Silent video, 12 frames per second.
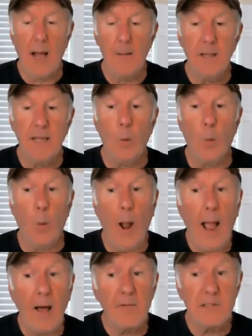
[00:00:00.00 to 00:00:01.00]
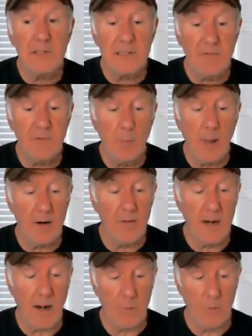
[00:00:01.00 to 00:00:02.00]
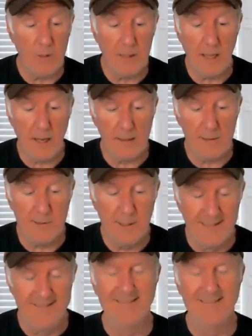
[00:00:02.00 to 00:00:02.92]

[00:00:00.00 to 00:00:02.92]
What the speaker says: I'm like, wow, this is even better than I realized.